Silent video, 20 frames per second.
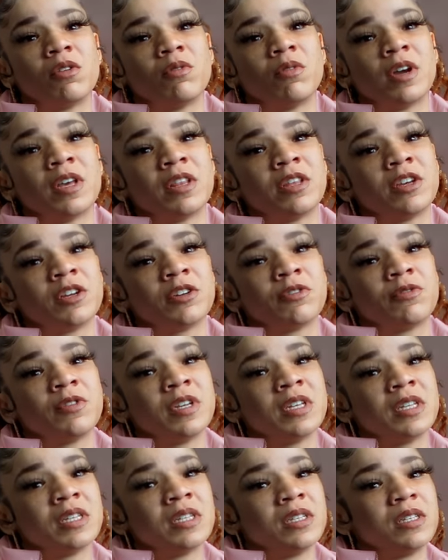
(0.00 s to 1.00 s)
Whether if
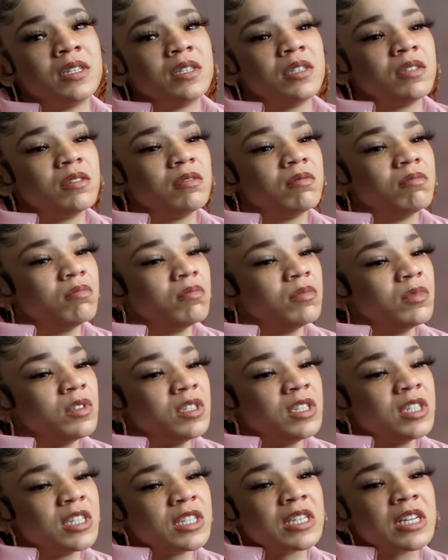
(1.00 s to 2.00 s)
it's
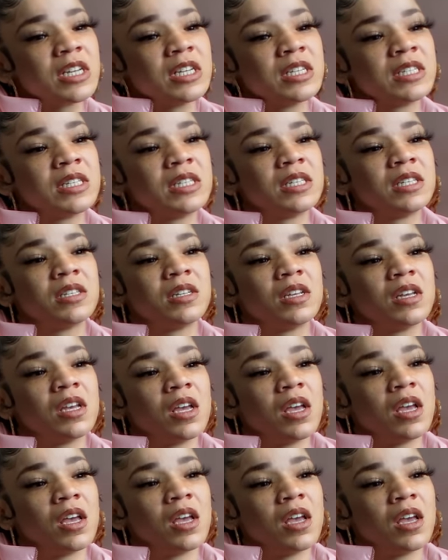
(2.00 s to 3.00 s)
just because
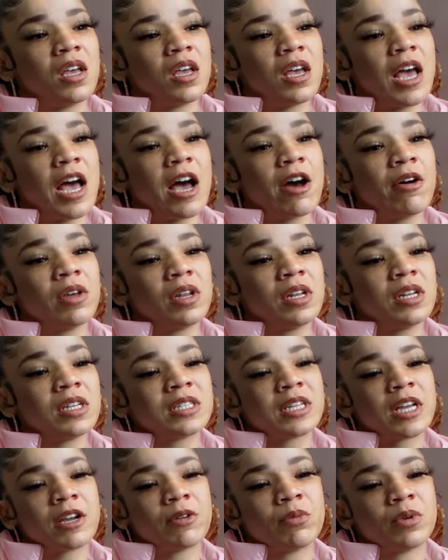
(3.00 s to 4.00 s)
how it
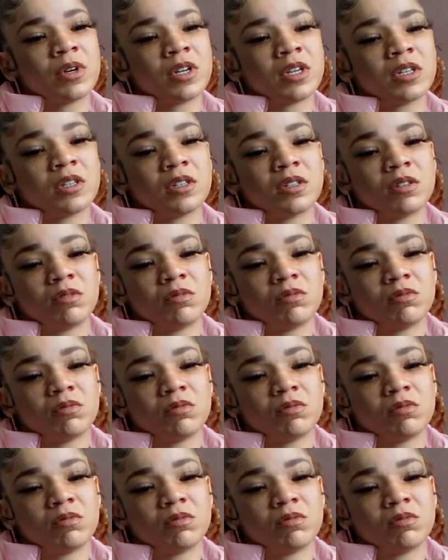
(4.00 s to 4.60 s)
looks like we're